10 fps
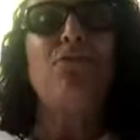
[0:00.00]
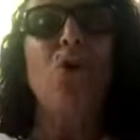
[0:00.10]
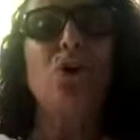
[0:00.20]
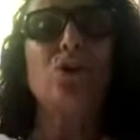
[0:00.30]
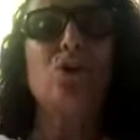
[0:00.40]

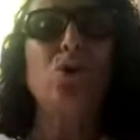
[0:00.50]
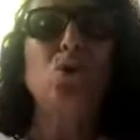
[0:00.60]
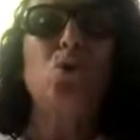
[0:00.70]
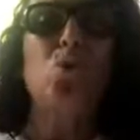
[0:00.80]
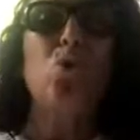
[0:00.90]
focus
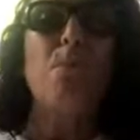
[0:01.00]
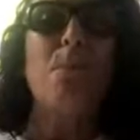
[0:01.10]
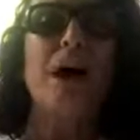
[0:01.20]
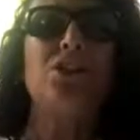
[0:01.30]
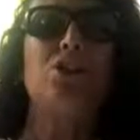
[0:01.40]
too
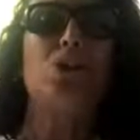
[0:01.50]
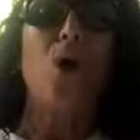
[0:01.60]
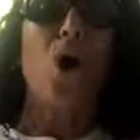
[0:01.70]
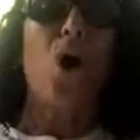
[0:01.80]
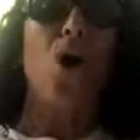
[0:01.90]
much
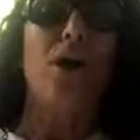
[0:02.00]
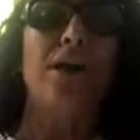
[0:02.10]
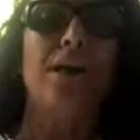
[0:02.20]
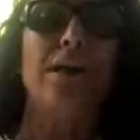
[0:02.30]
on